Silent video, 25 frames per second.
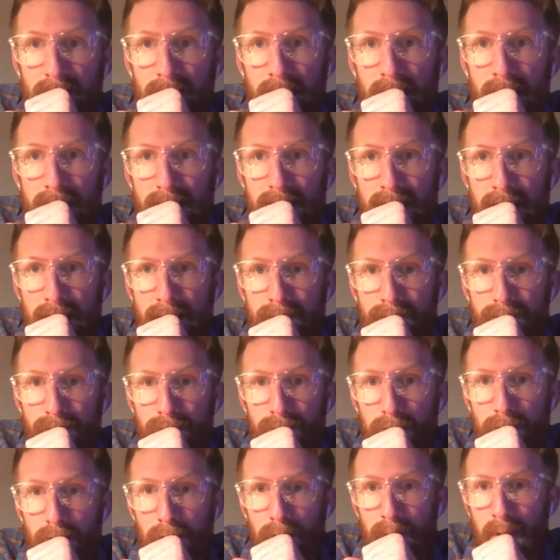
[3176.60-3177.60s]
Got time
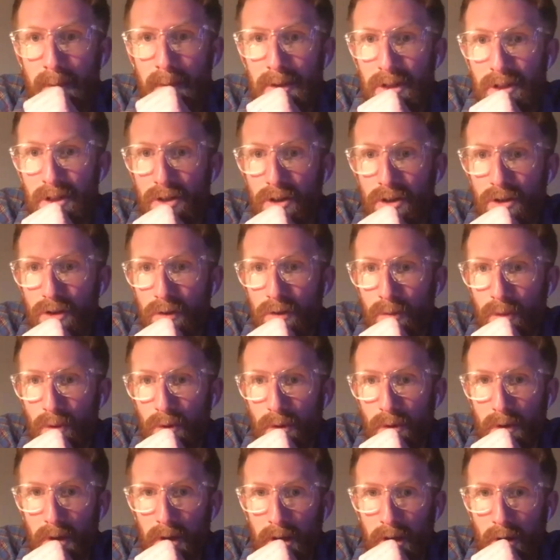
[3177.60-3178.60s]
for maybe 2
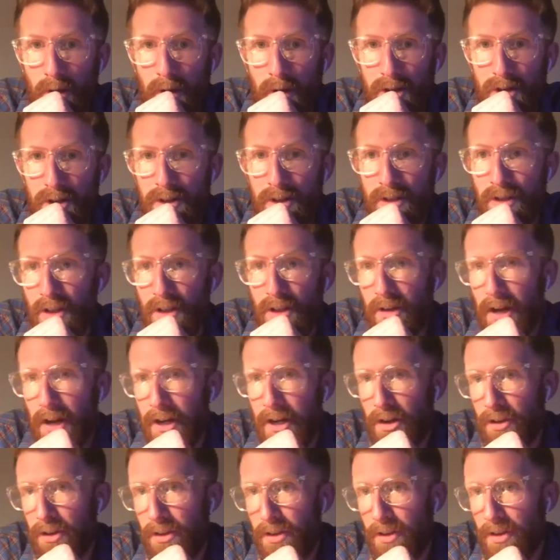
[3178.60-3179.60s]
more questions here. I
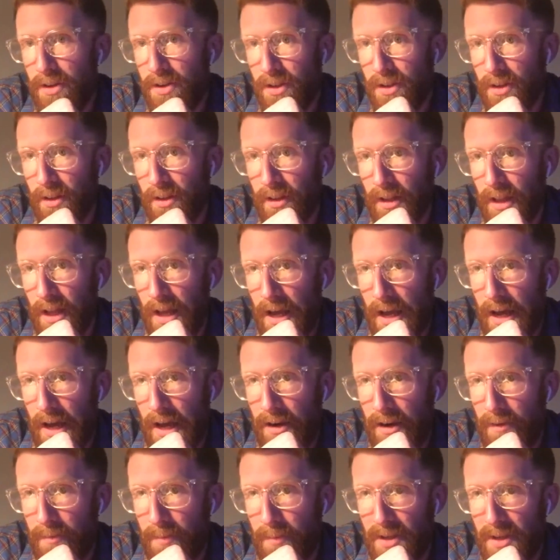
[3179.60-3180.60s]
know there's a
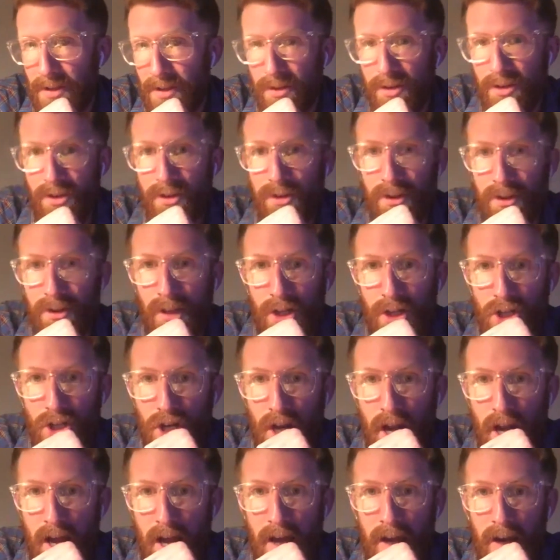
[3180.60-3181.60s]
lot of messages in the
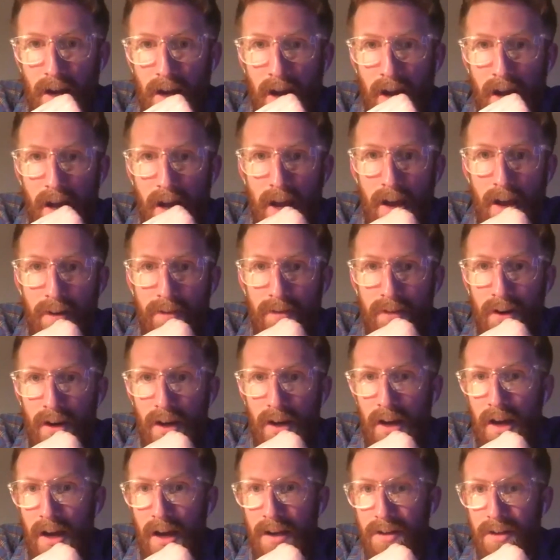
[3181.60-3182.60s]
chat I have
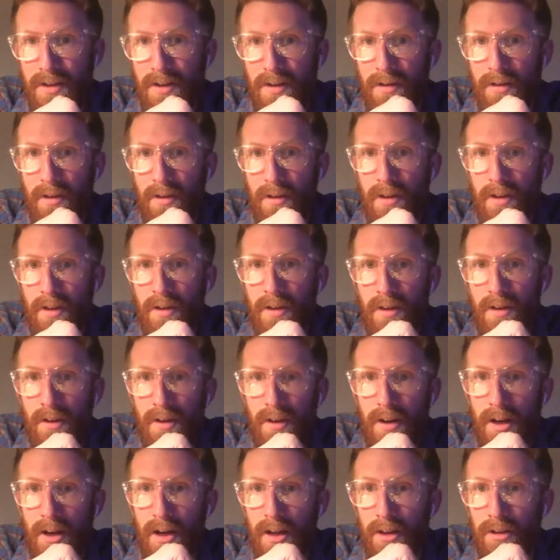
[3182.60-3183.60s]

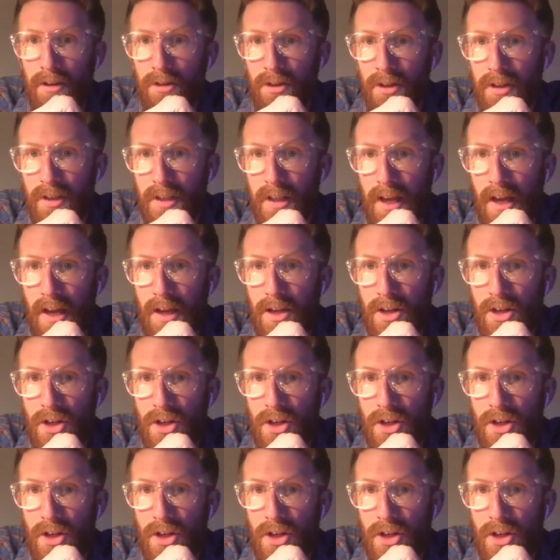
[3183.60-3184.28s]
not looked at